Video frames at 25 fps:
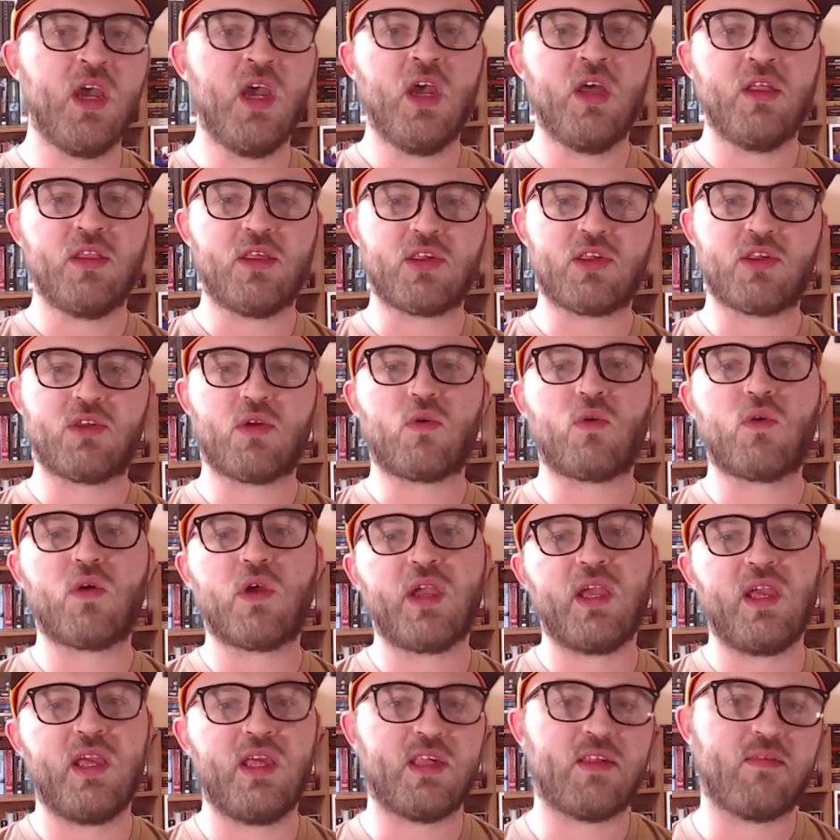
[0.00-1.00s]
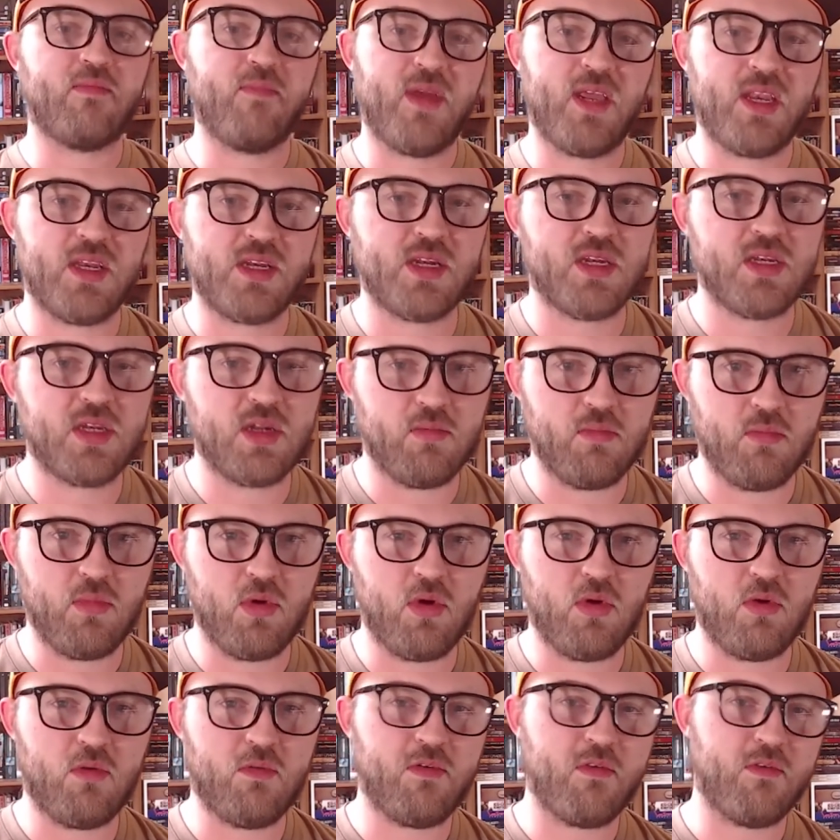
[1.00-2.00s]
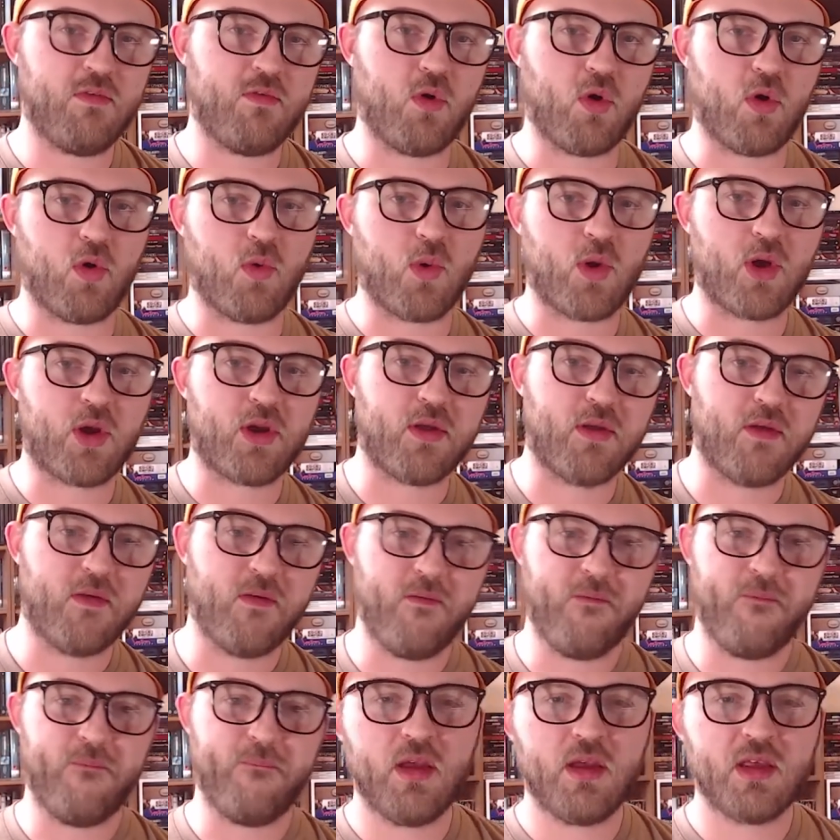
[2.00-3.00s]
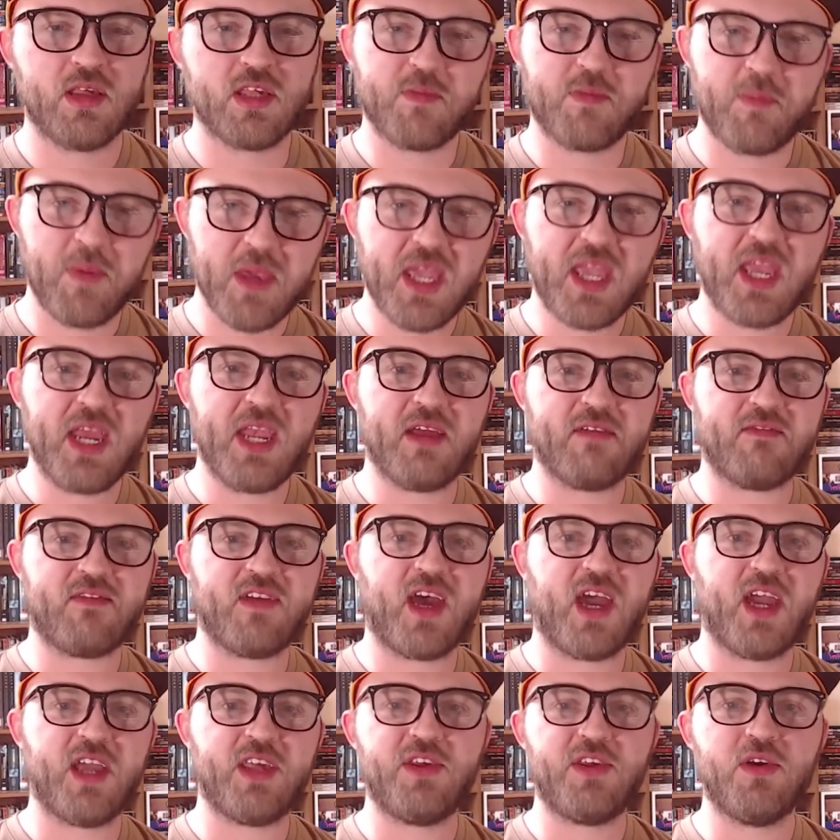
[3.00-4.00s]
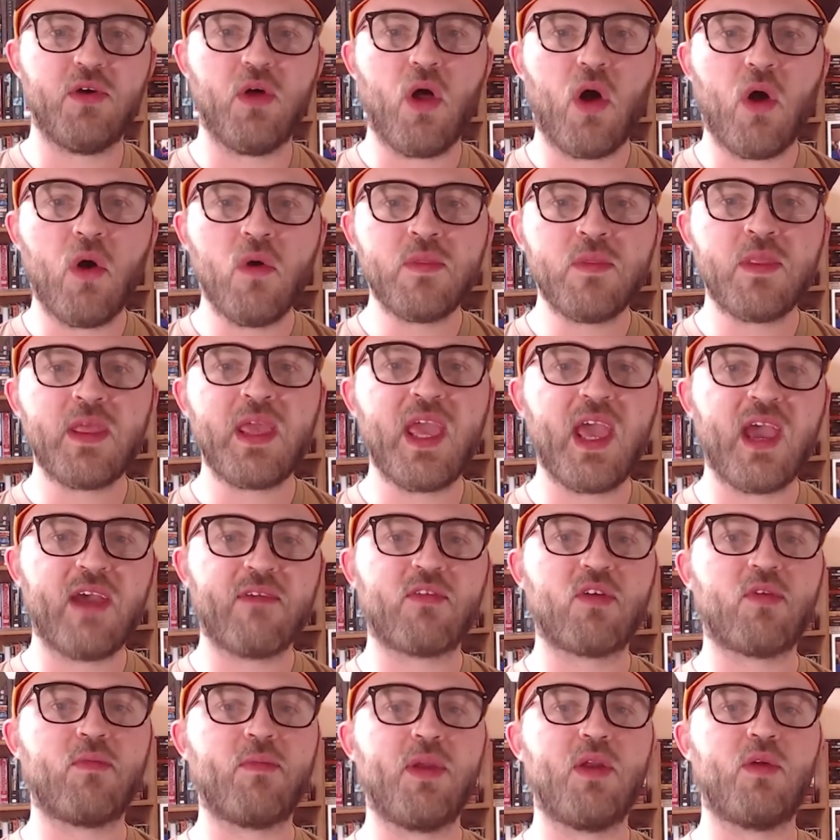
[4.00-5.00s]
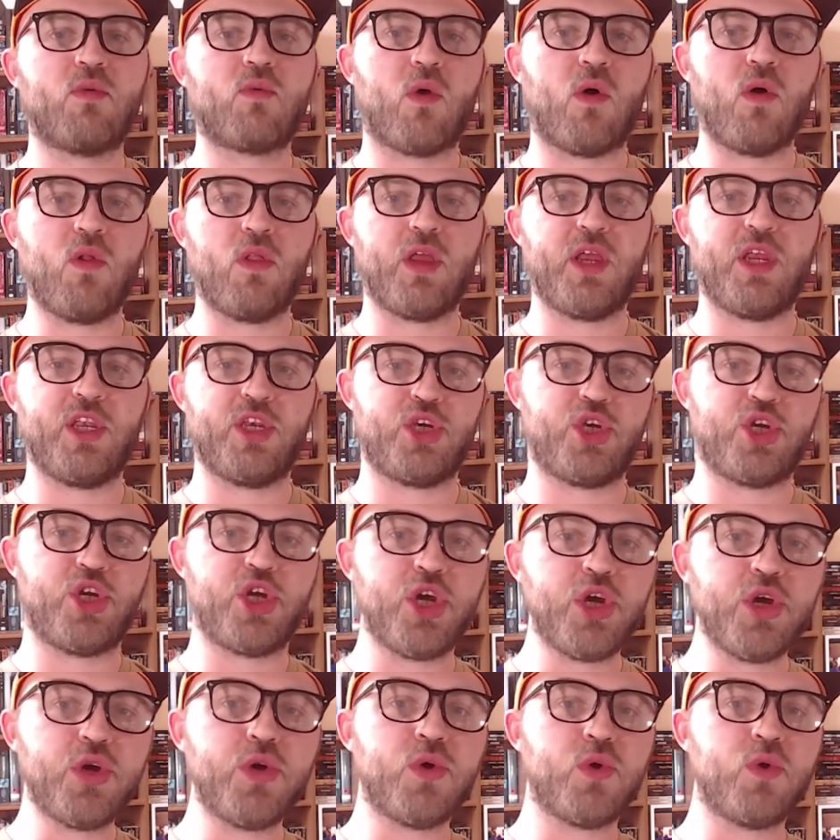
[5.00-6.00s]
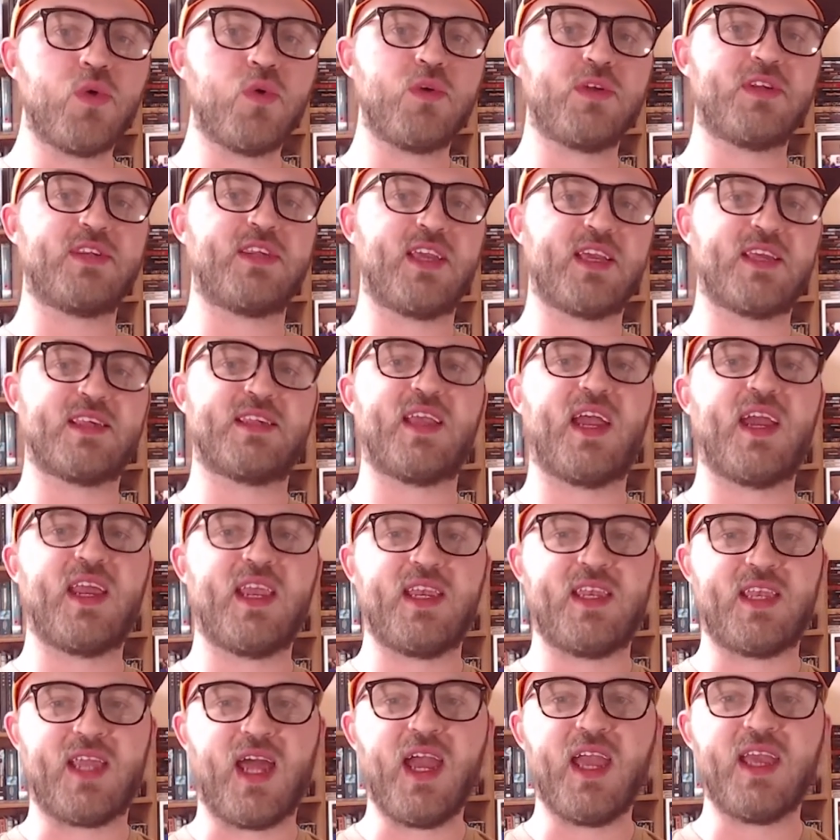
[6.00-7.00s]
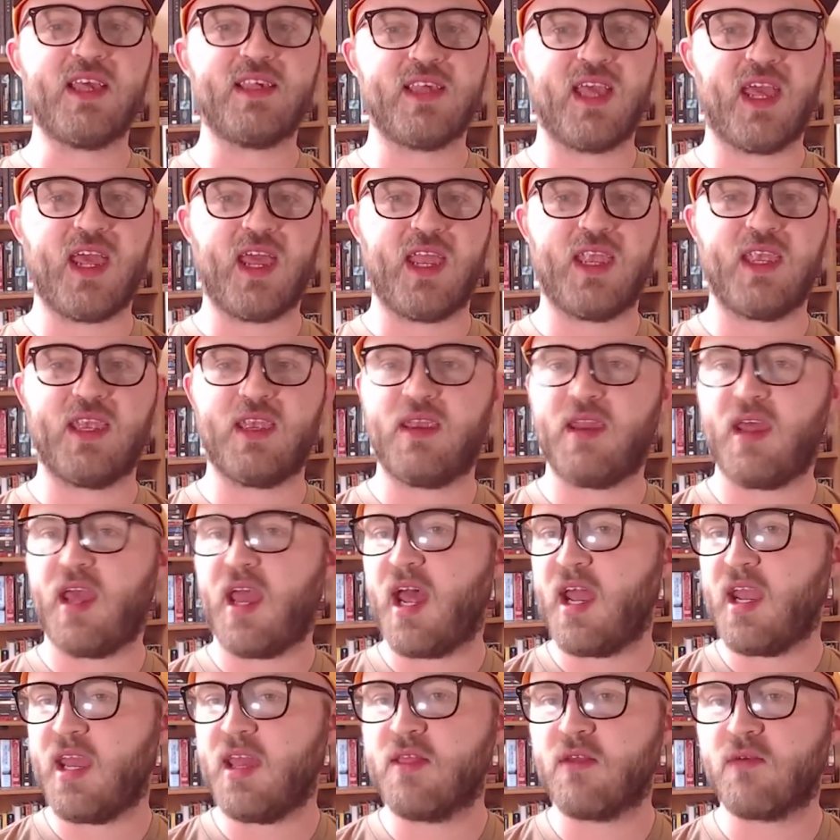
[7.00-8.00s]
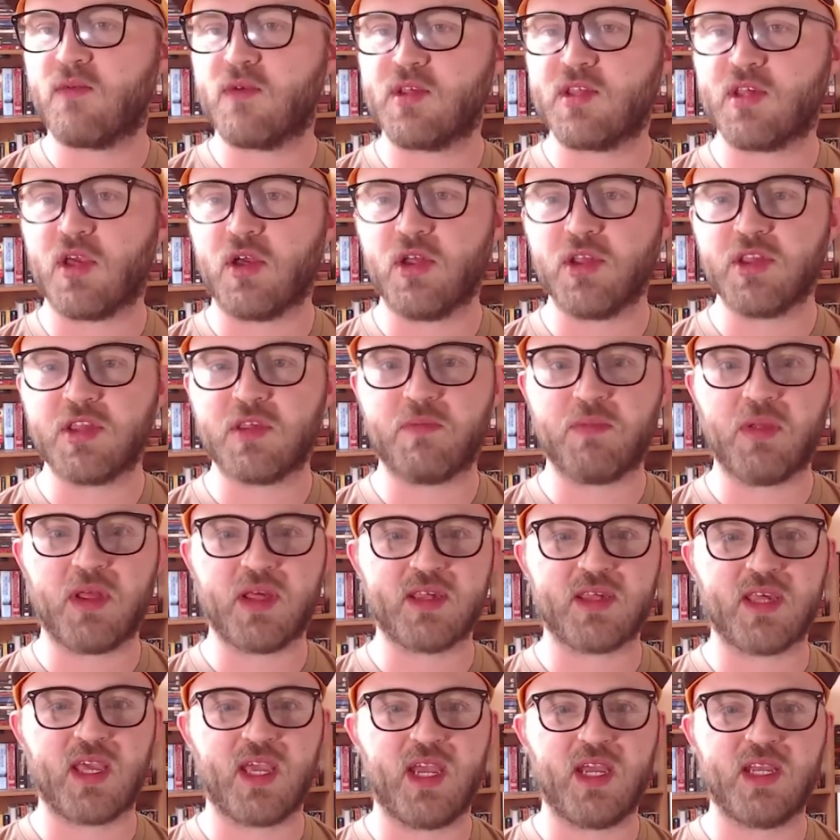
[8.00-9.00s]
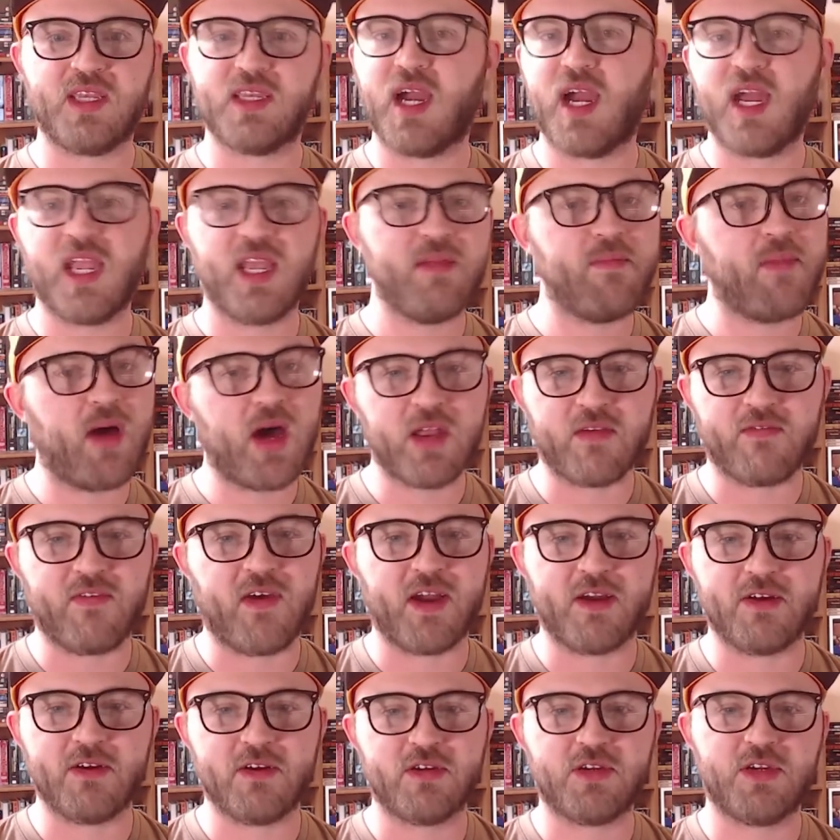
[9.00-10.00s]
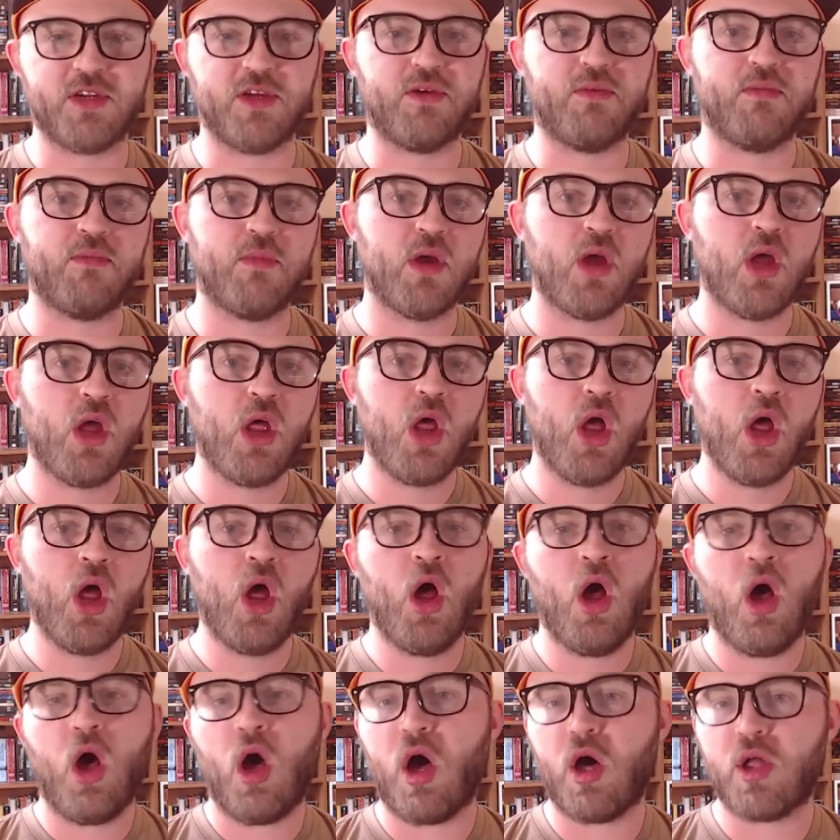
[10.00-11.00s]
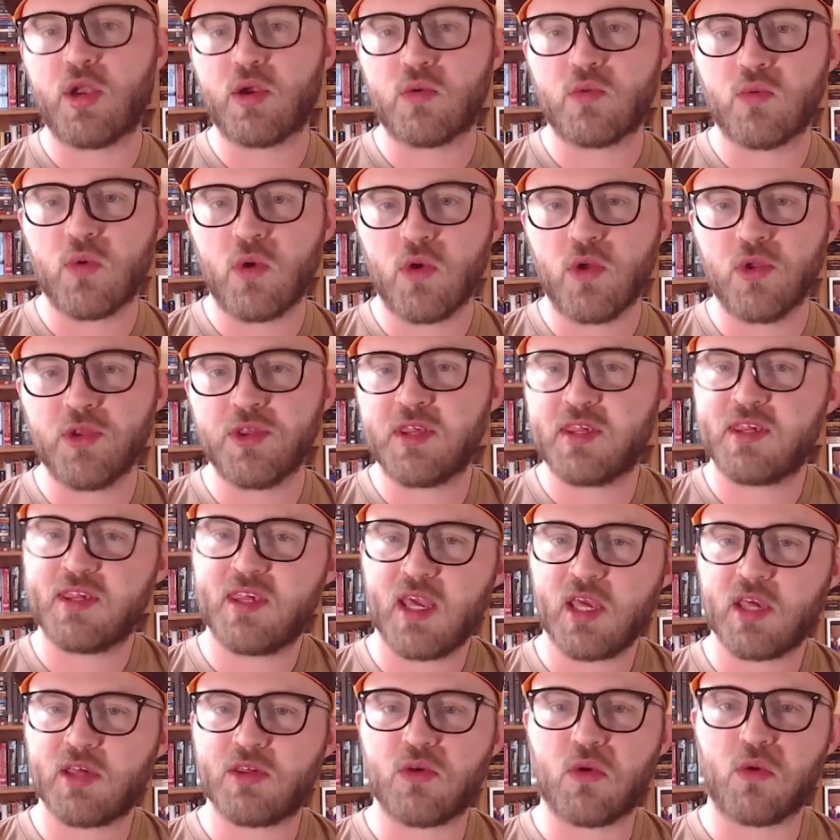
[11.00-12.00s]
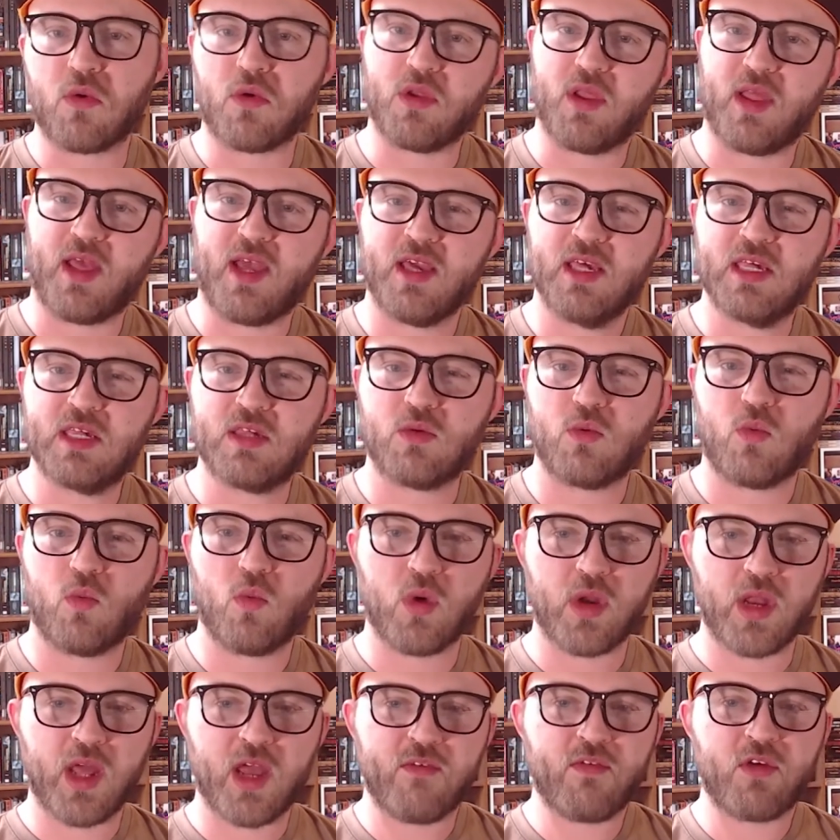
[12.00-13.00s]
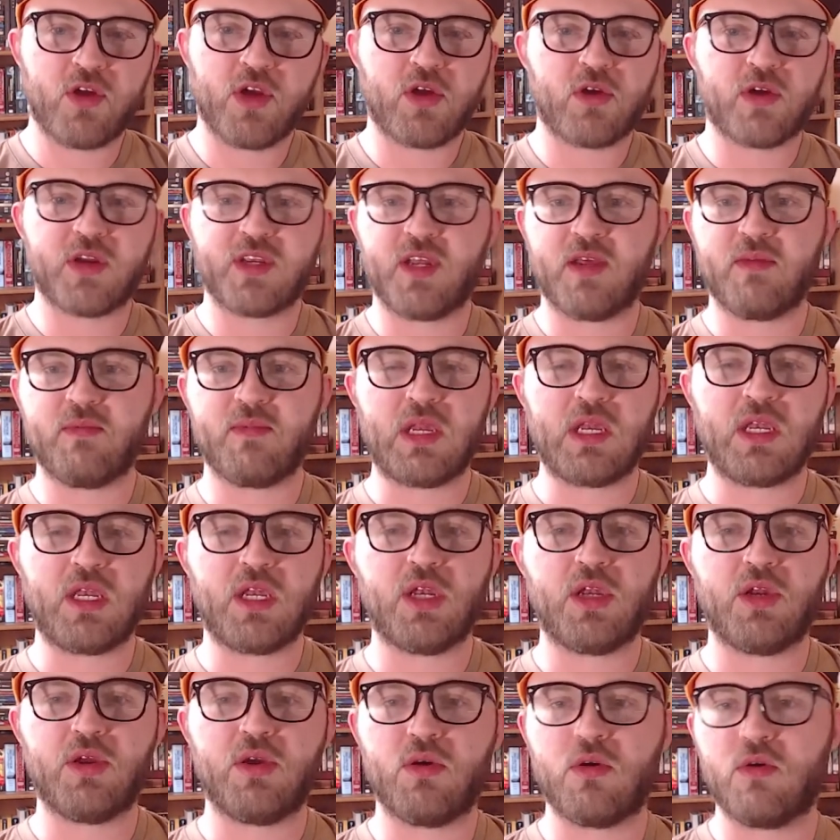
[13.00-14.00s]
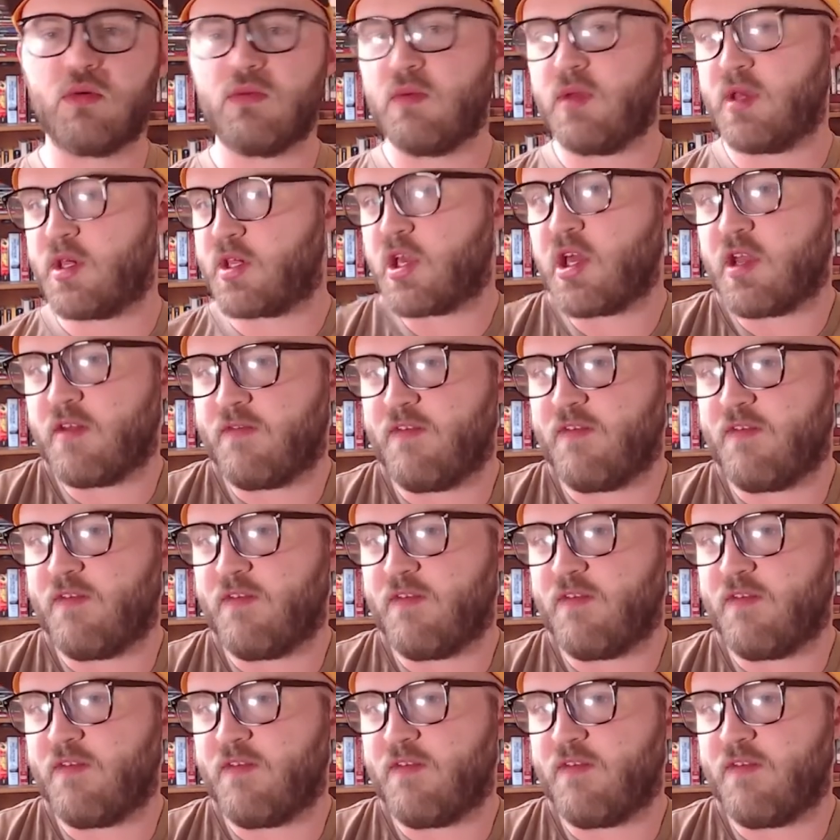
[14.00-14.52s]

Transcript: the story is meant to move forward. Speaking of dice, you'll only ever be rolling 2 six-sided dice and adding the results plus a tiny modifier or two. On a rolled 6 or less, whatever you're attempting to do is going to